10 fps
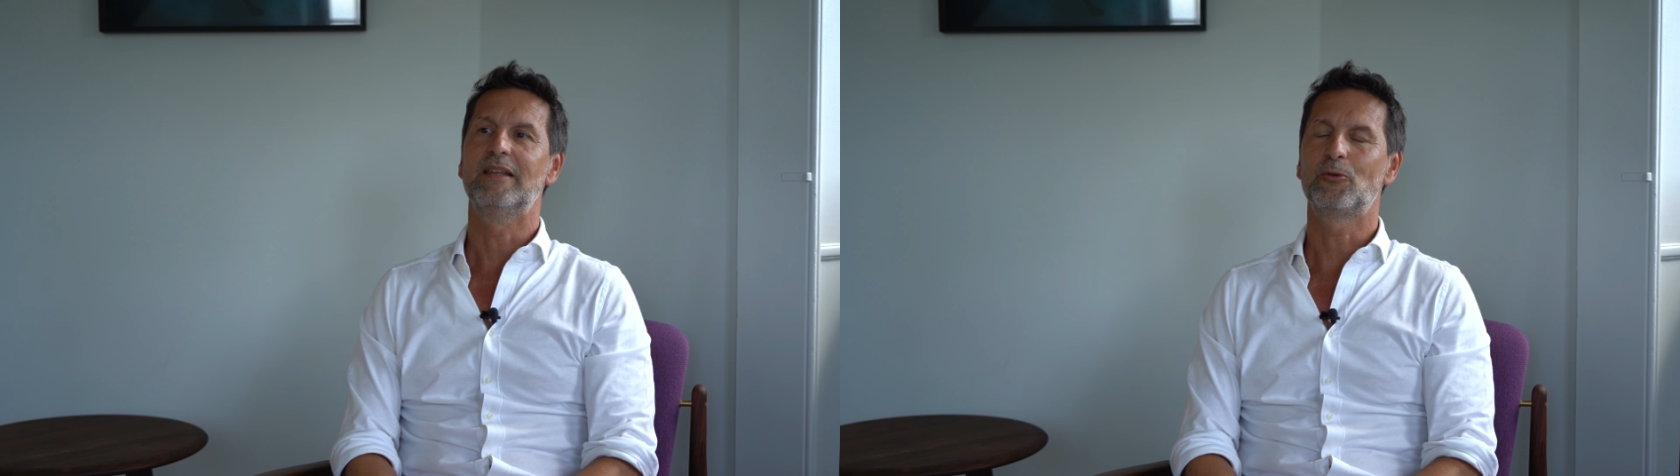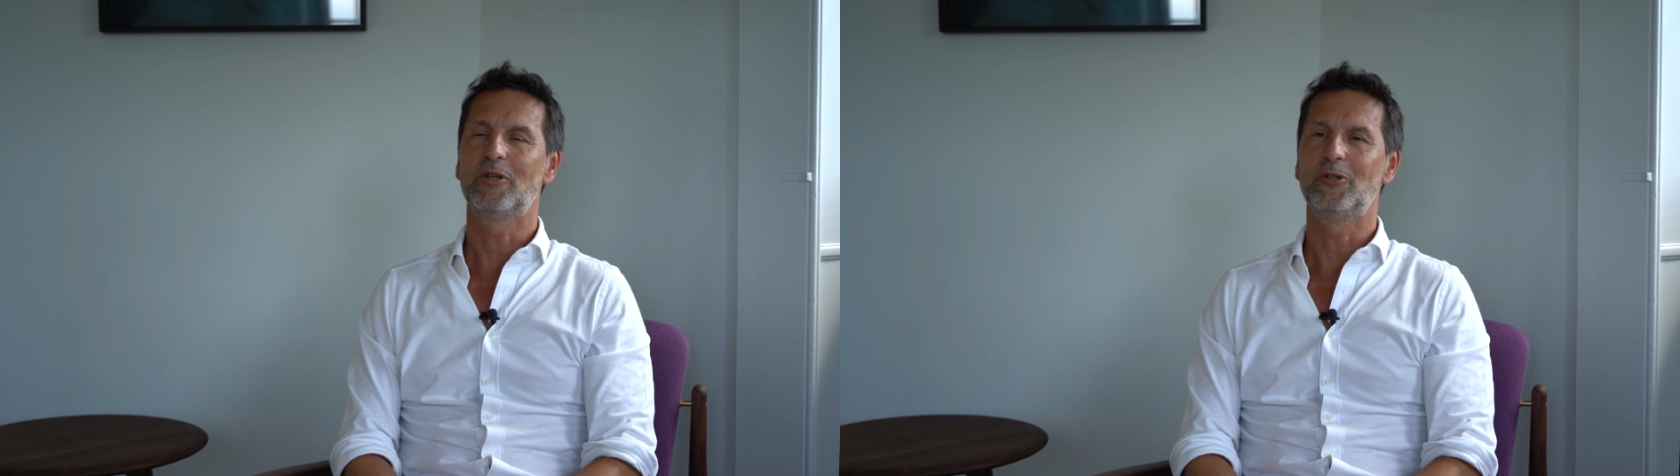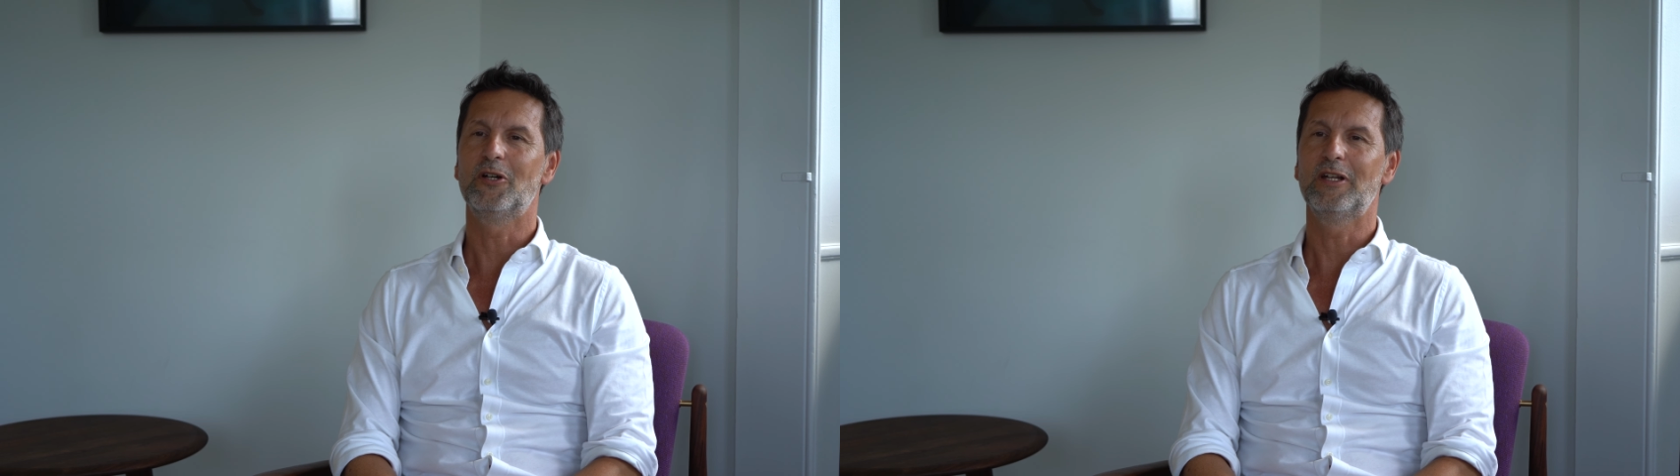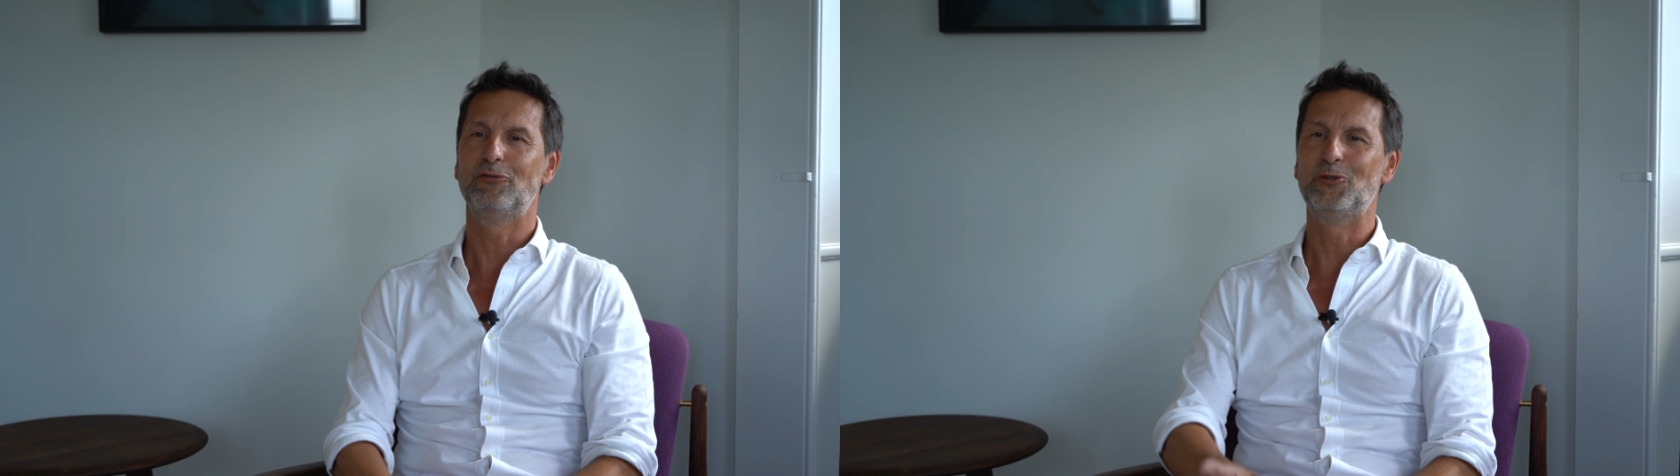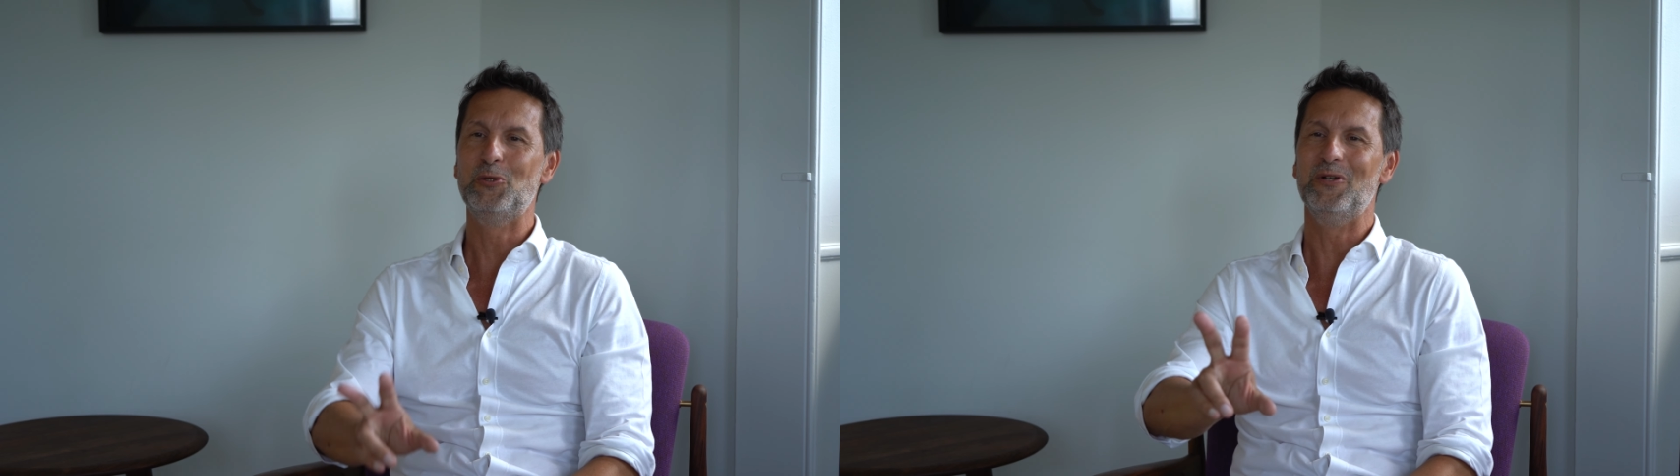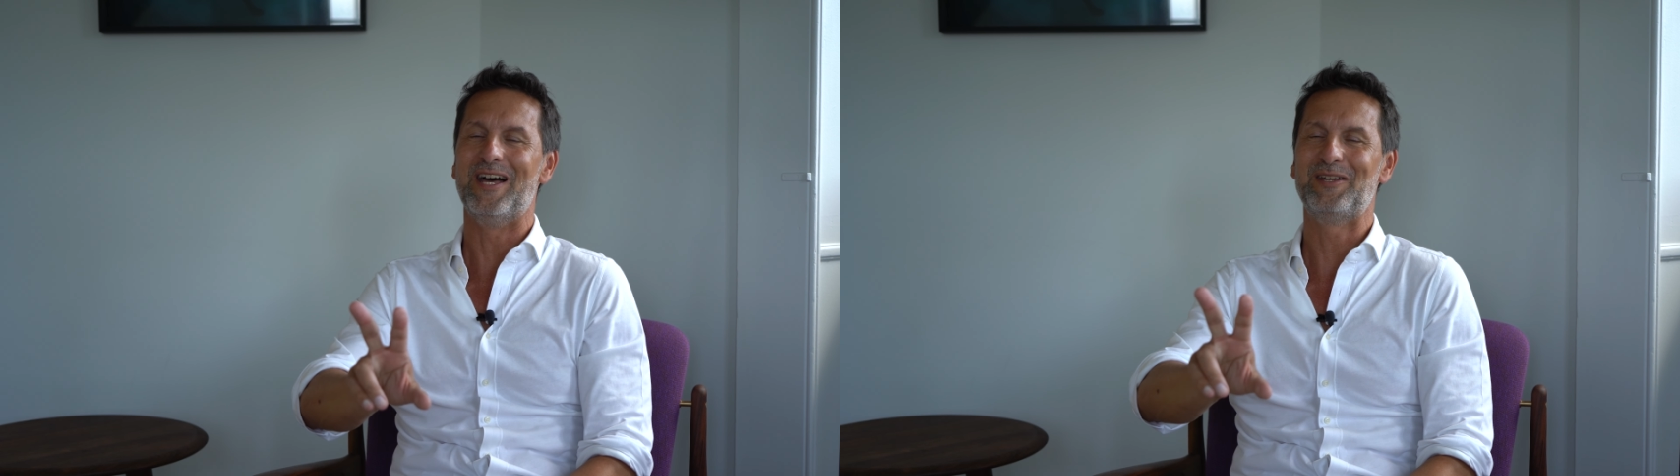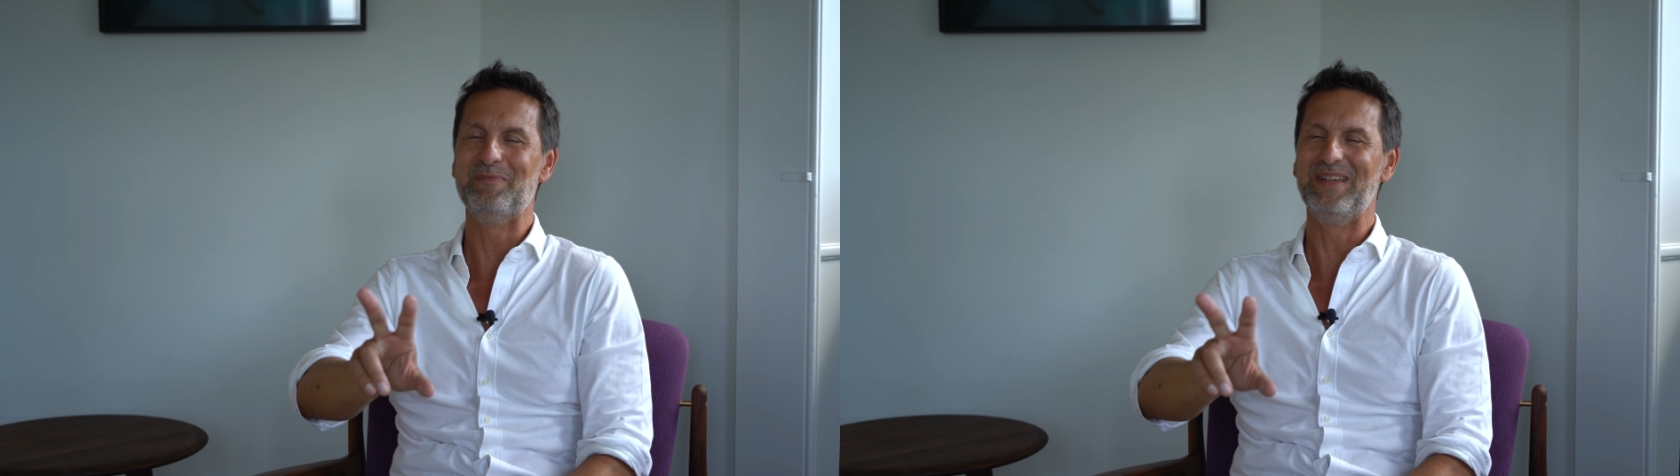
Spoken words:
that's why you can't have two like